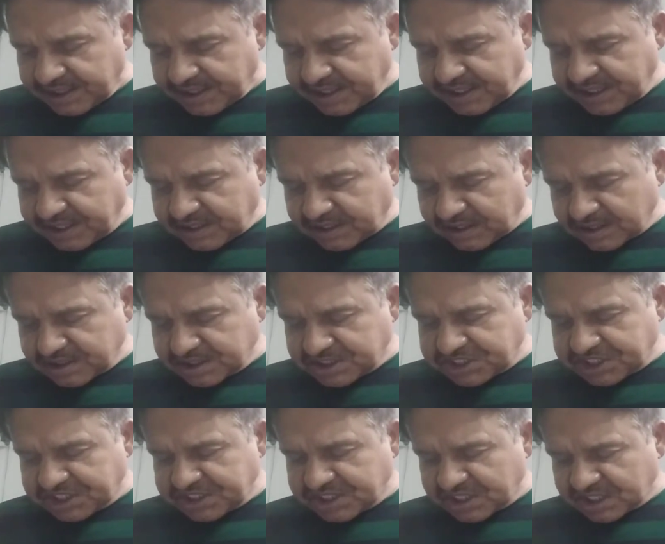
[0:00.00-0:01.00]
He
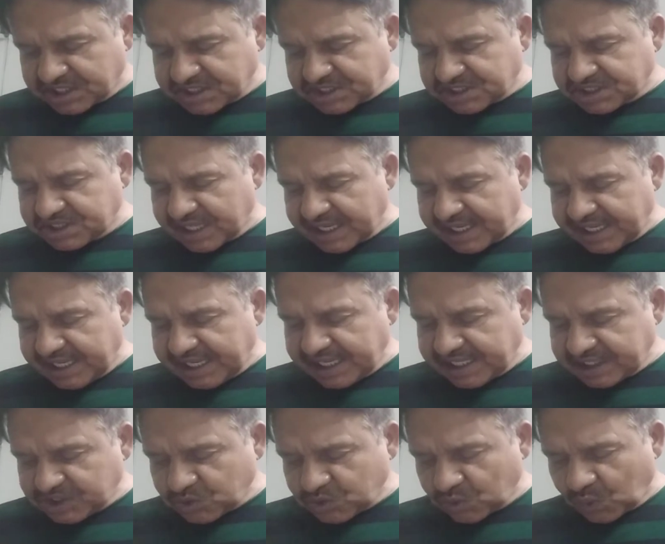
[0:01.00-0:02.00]
considers the
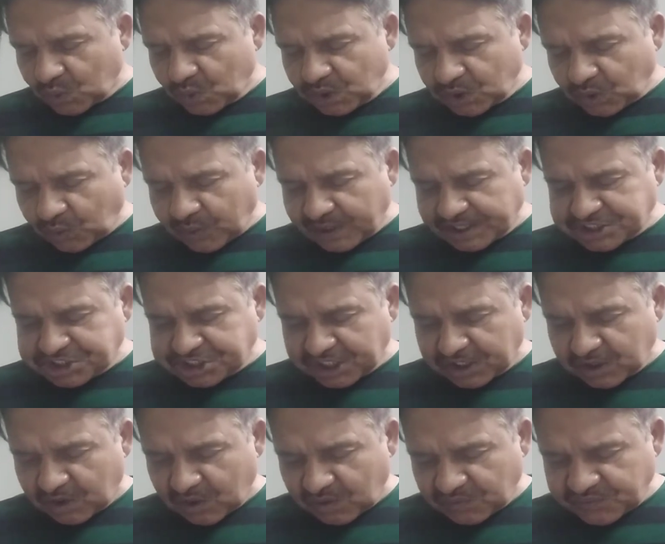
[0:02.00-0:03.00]
age-old
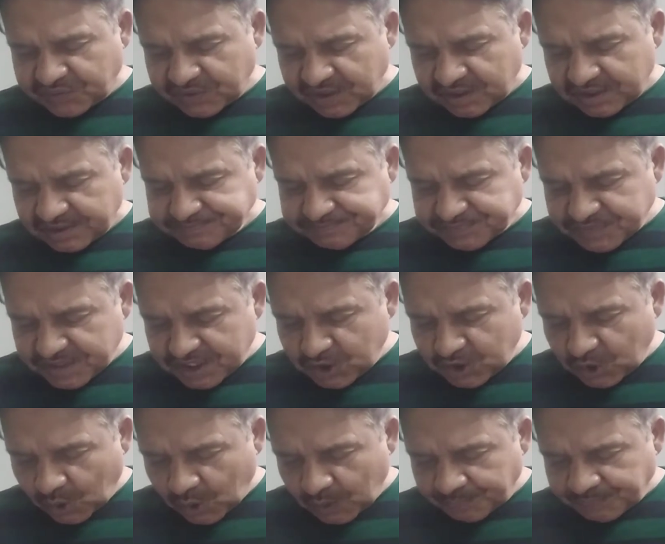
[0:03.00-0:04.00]
question of, you
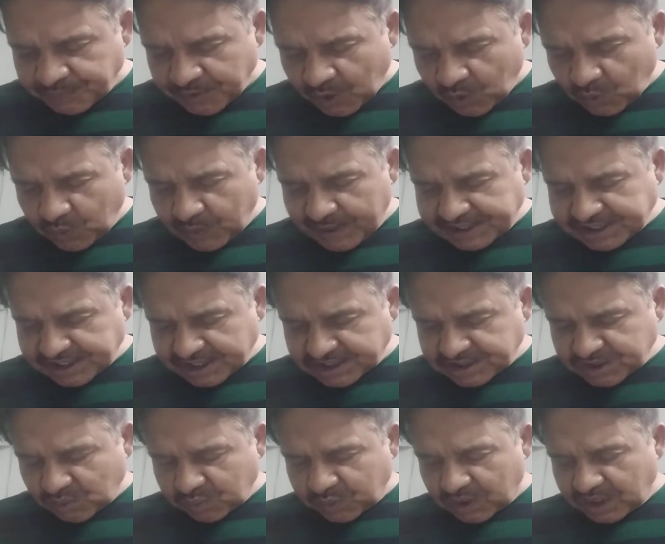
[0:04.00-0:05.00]
know, whether
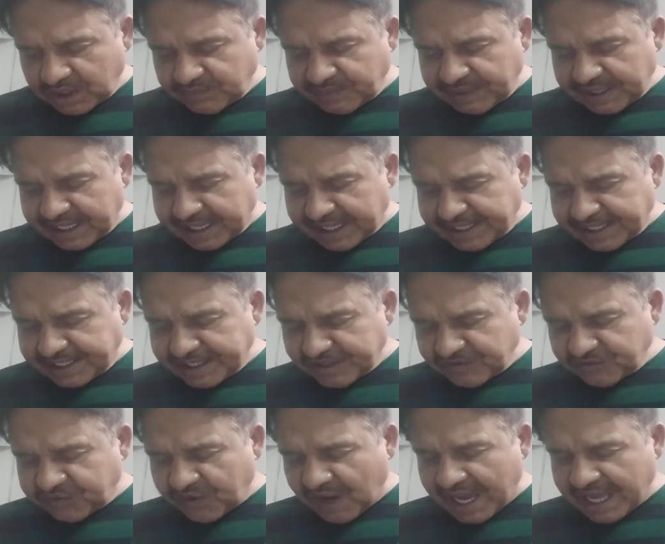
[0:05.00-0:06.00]
the world will end
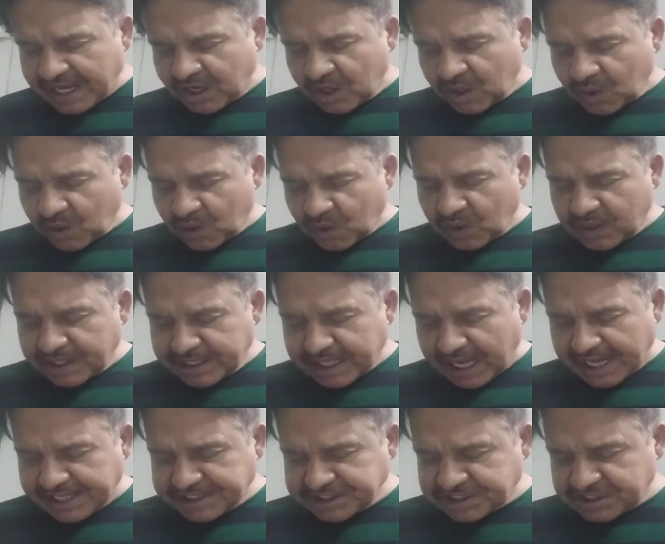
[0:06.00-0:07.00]
in fire or in
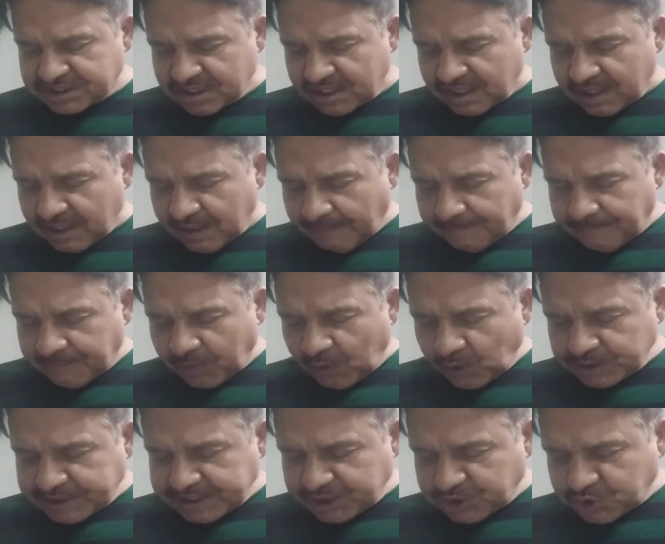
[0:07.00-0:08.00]
ice.
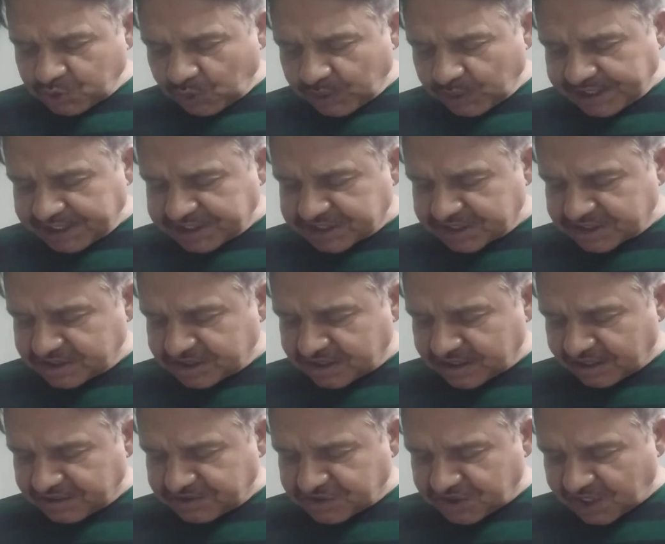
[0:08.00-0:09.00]
Both the two regions
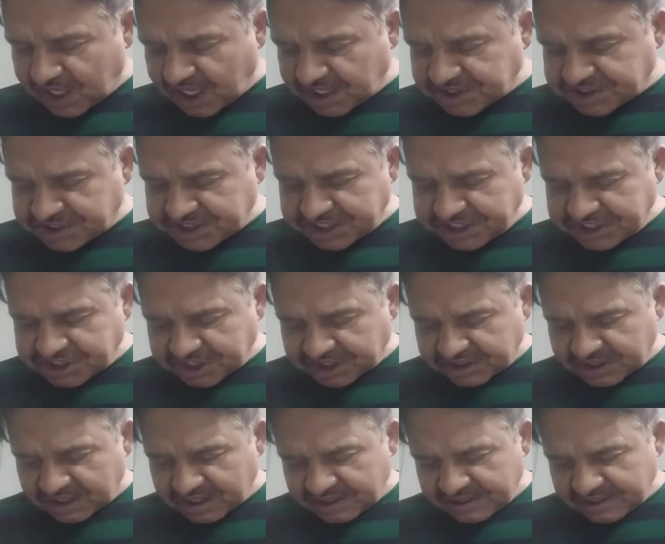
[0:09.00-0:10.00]
contrast each
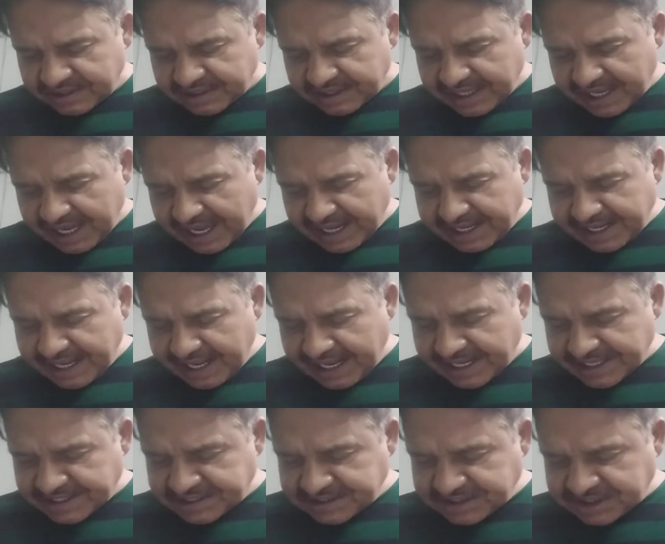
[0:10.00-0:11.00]
other. And
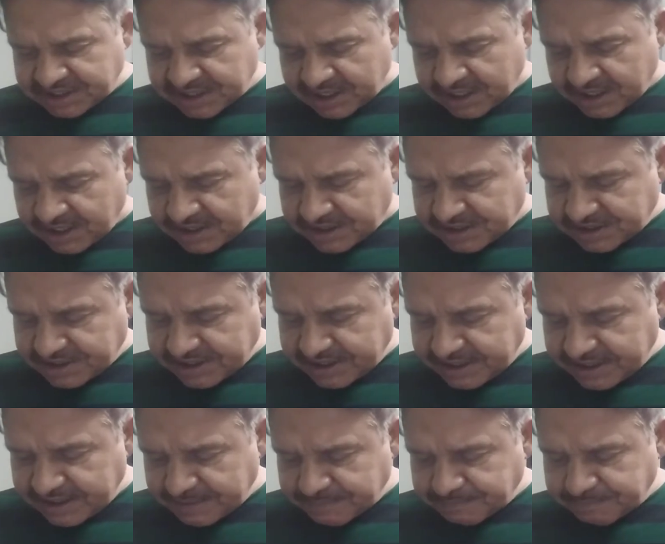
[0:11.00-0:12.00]
hence,
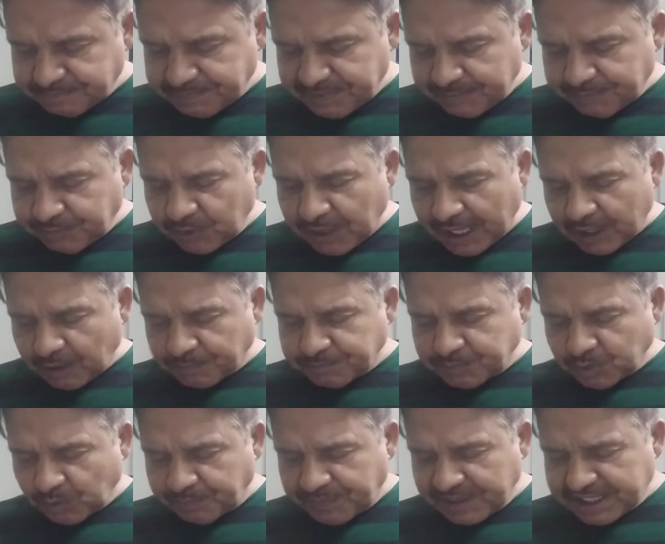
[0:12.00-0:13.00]
the people are of
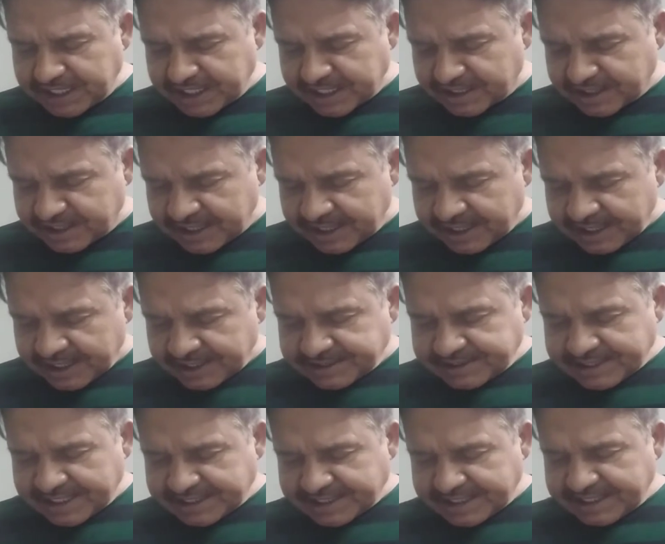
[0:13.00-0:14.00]
the opinion
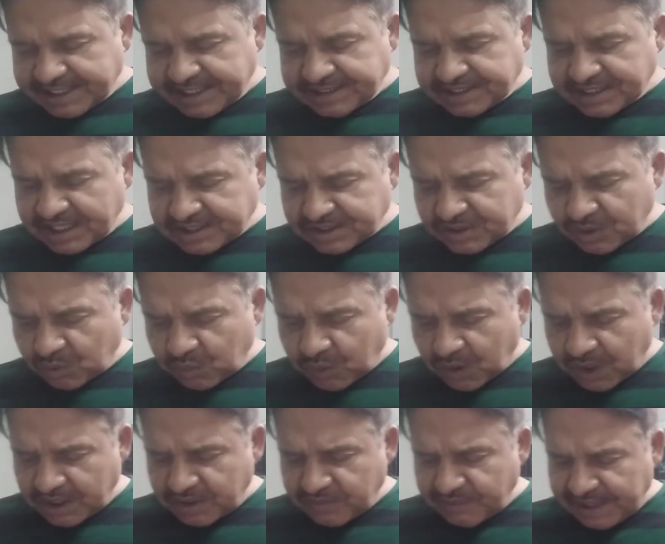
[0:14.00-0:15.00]
that either the
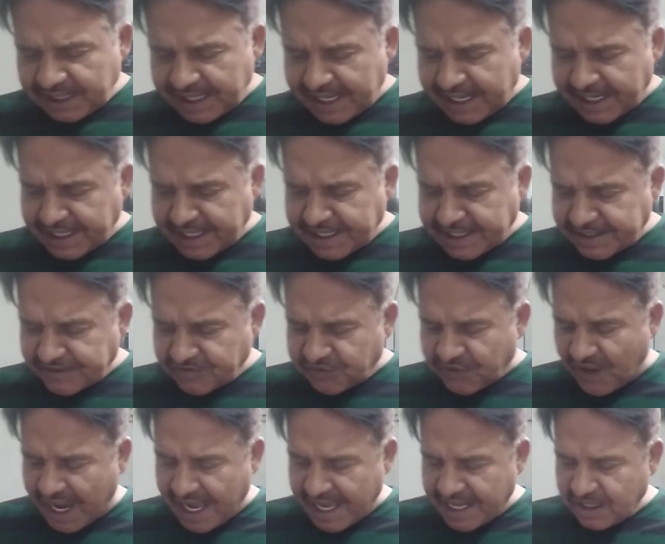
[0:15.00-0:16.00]
world will end in
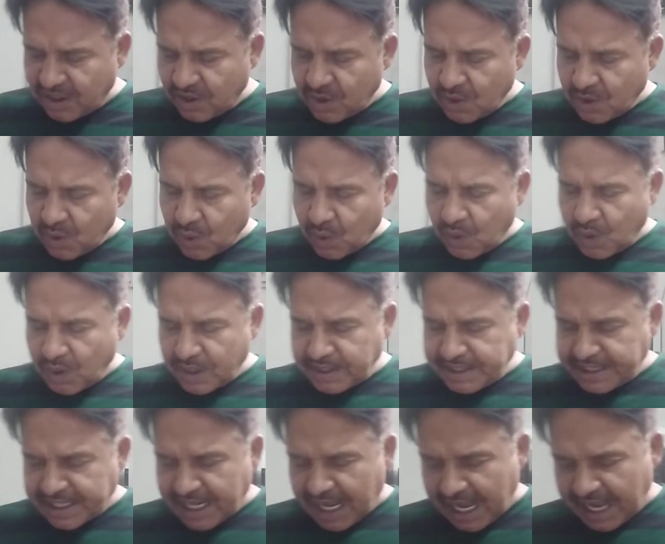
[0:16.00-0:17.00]
fire or
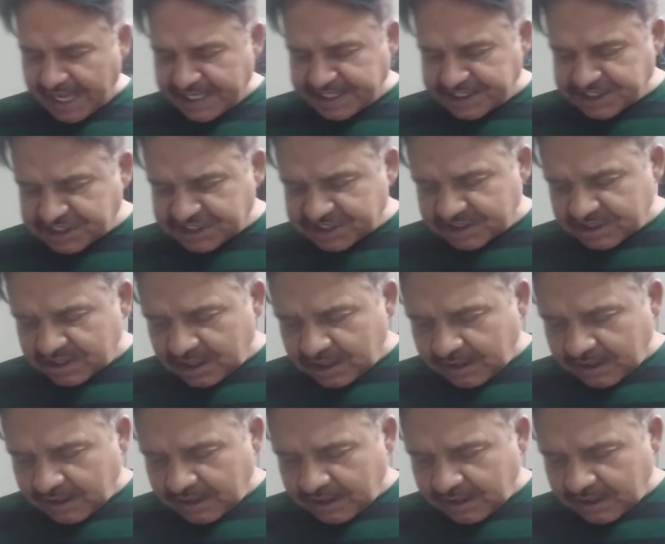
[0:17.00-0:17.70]
in ice.